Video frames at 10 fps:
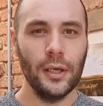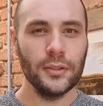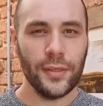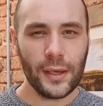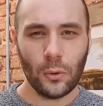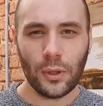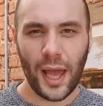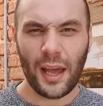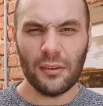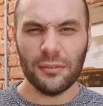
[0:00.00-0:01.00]
Do they all
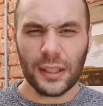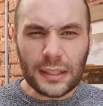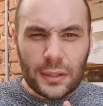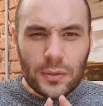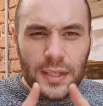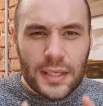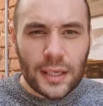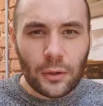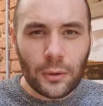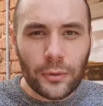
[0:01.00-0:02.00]
have a little
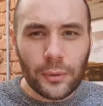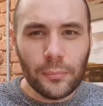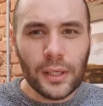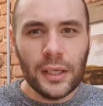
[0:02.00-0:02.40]
sticker on them?